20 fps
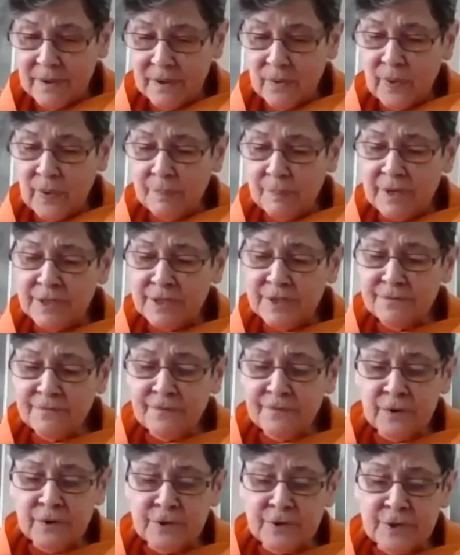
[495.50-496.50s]
We must
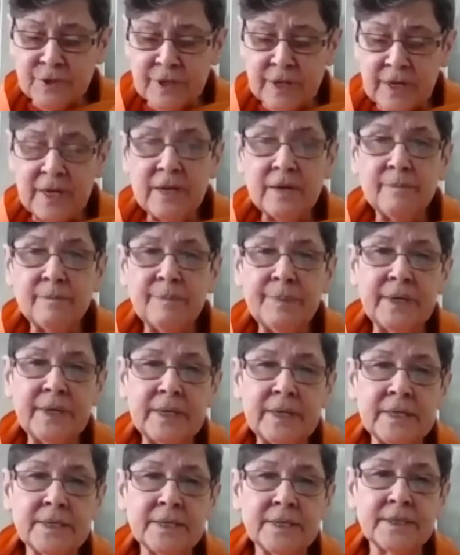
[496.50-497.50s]
first be
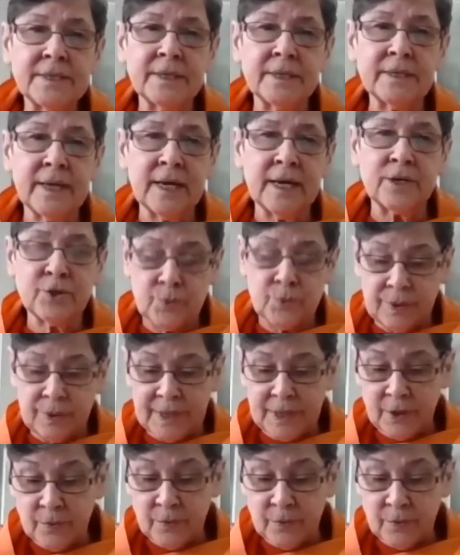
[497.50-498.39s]
intellectually